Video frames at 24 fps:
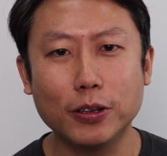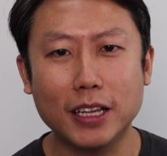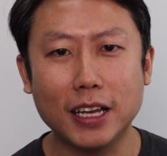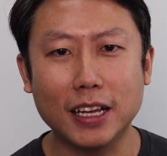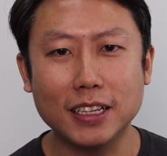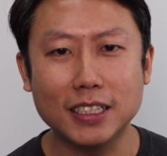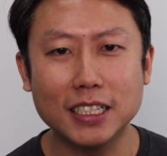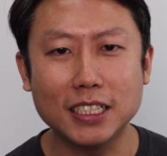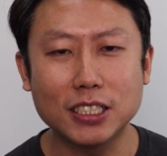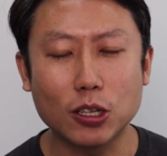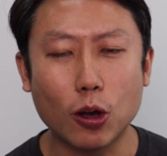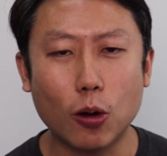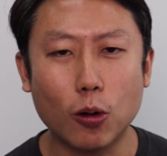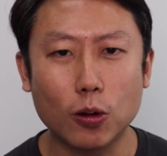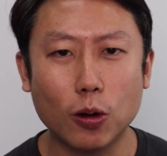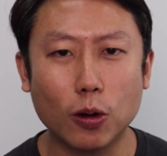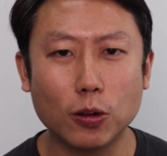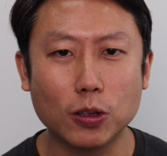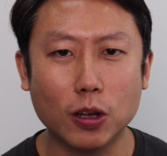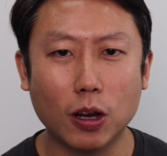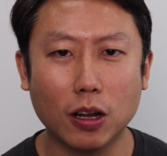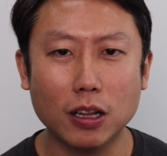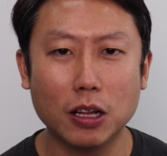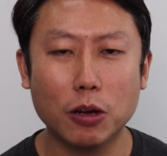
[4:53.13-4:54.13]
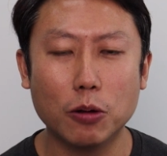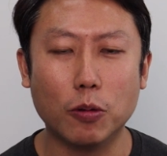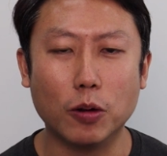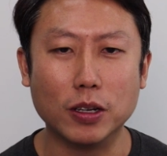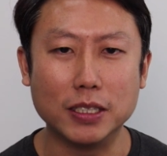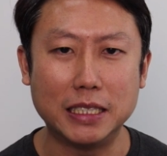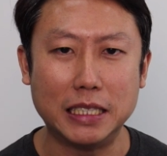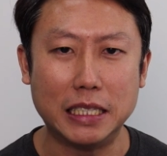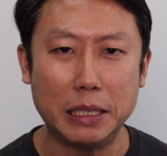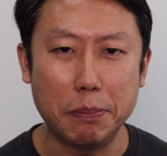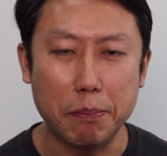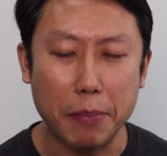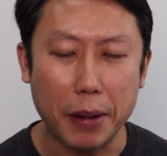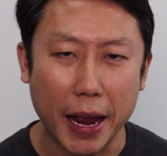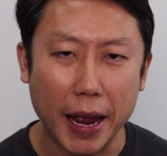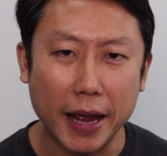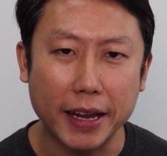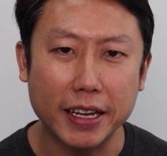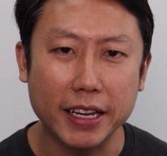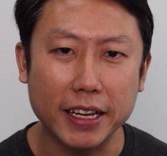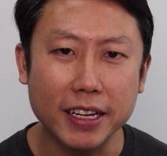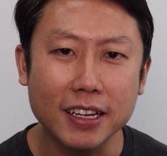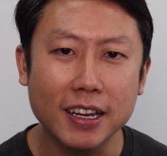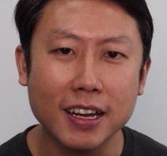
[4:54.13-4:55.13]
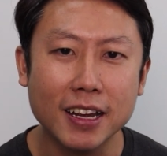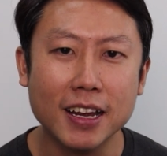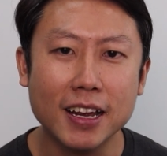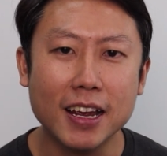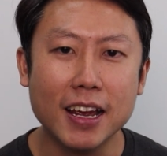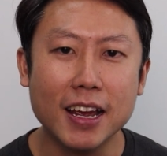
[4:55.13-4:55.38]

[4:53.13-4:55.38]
that this Hong Kong dollar was depegging,